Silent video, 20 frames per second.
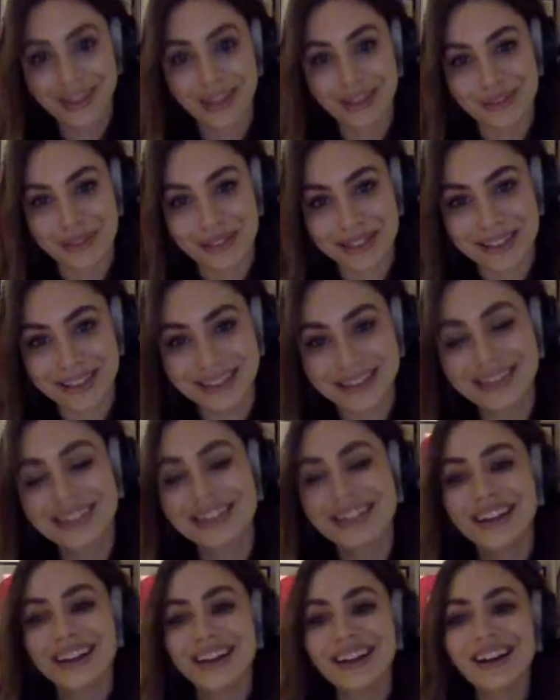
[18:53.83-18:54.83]
That's amazing.
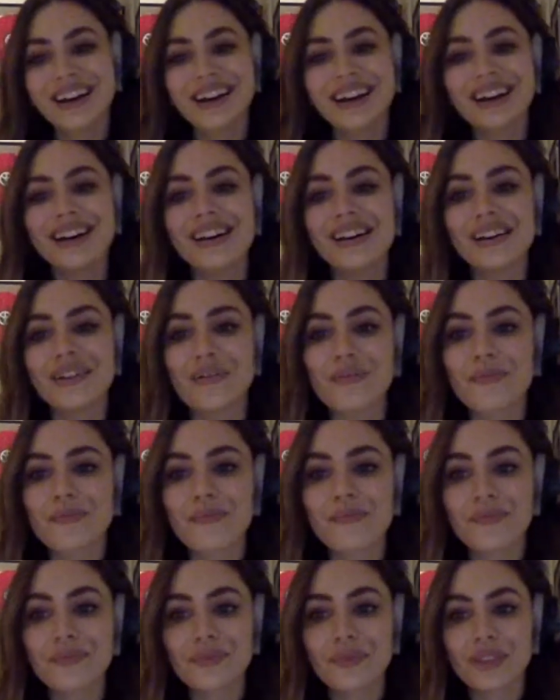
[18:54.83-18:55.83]
Um,
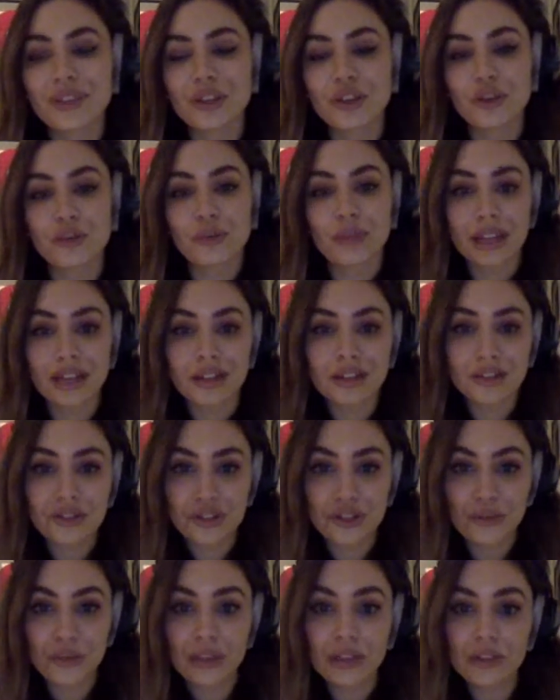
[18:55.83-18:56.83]
your manager
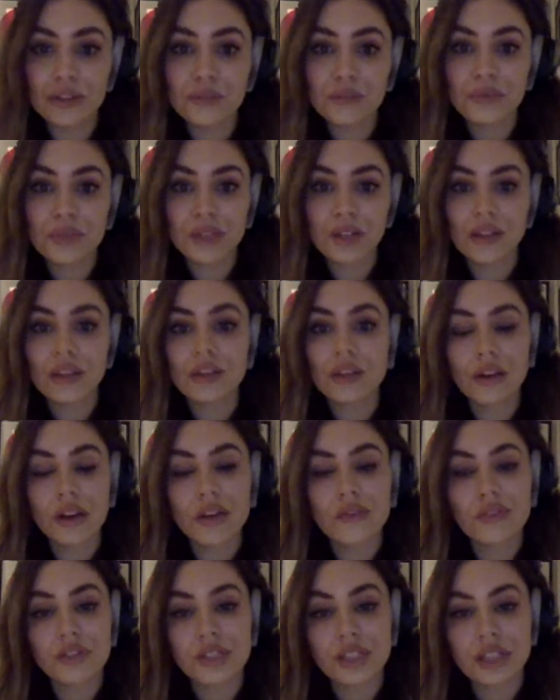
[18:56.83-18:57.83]
should be looped in on the
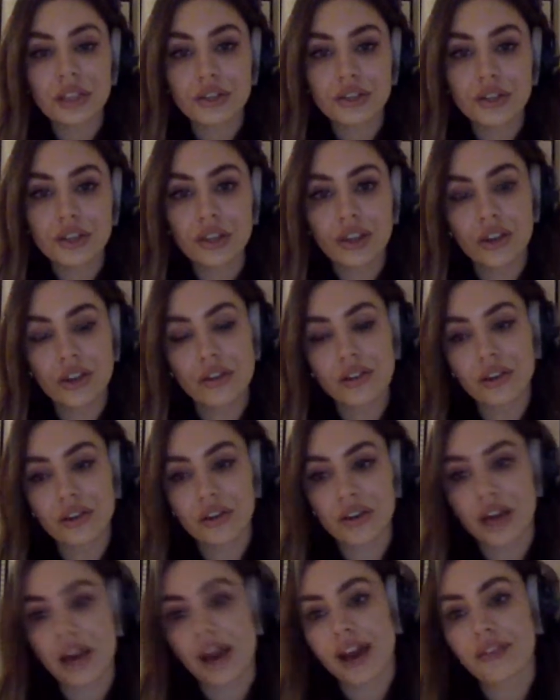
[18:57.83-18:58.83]
conversation. They're there
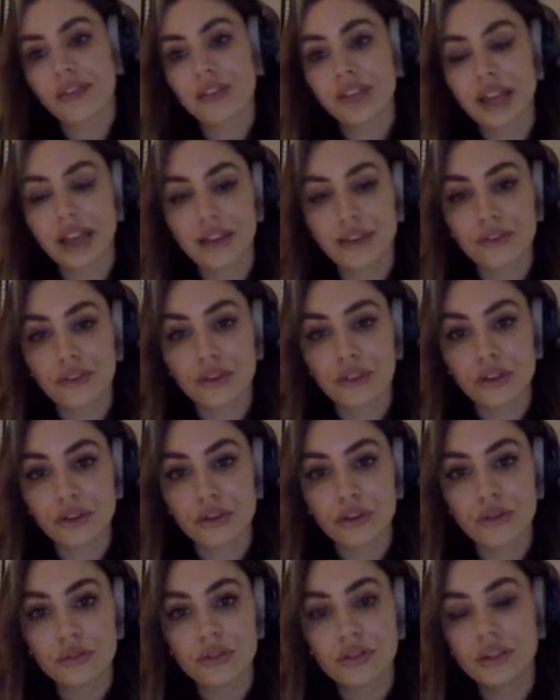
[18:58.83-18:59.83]
to advocate for
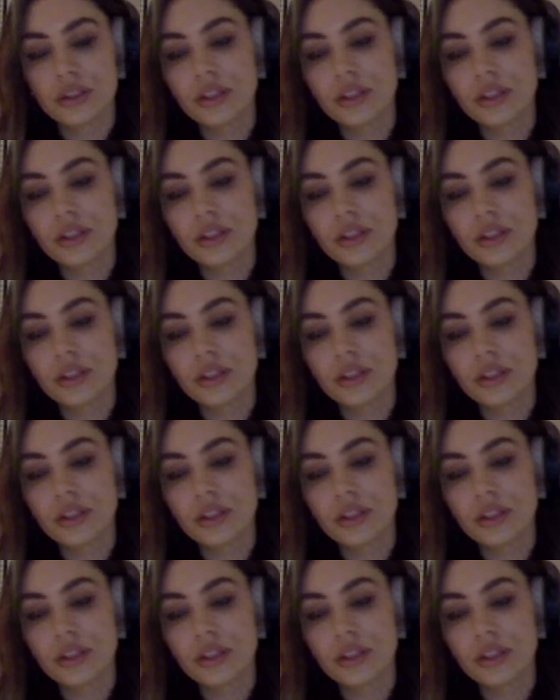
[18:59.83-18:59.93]
you.